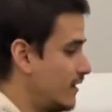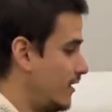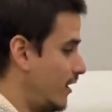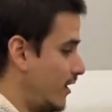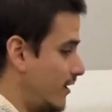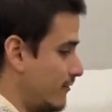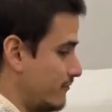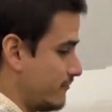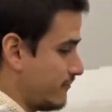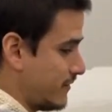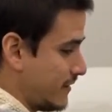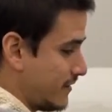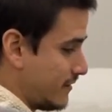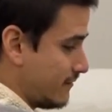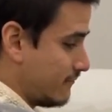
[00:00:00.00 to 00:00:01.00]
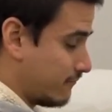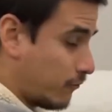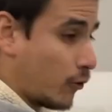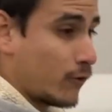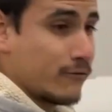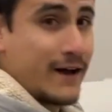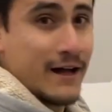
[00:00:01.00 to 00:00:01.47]
of
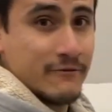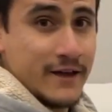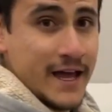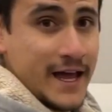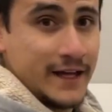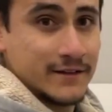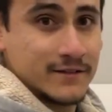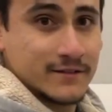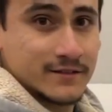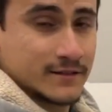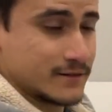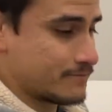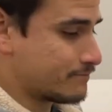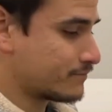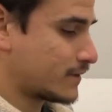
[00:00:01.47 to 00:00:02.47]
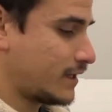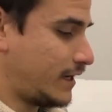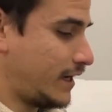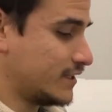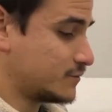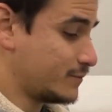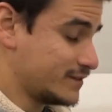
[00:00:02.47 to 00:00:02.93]
4-valve heads,
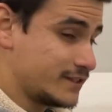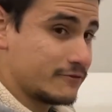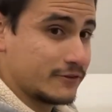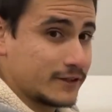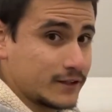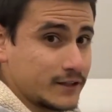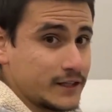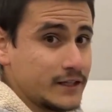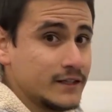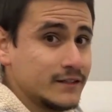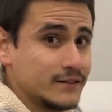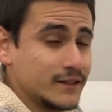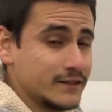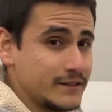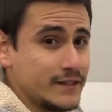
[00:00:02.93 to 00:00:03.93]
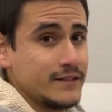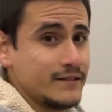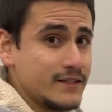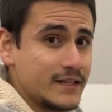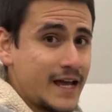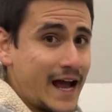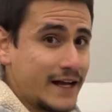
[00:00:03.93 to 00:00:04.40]
specifically the
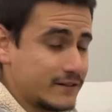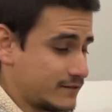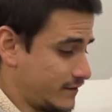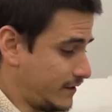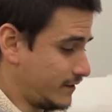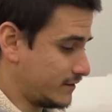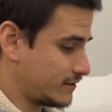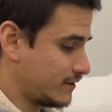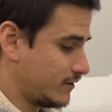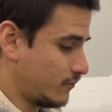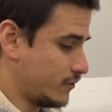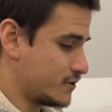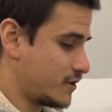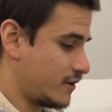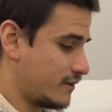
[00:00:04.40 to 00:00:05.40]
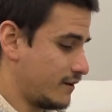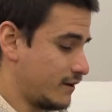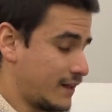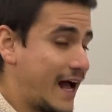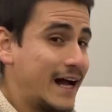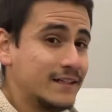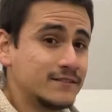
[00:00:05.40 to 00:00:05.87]
DC castings, which are the
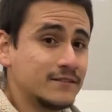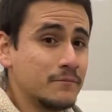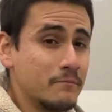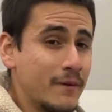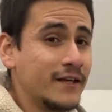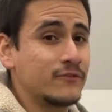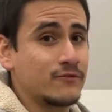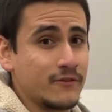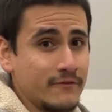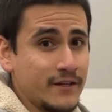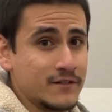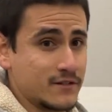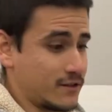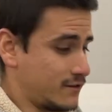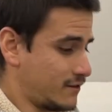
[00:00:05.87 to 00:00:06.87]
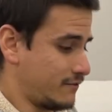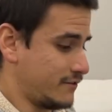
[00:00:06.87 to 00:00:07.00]
last and best revisions of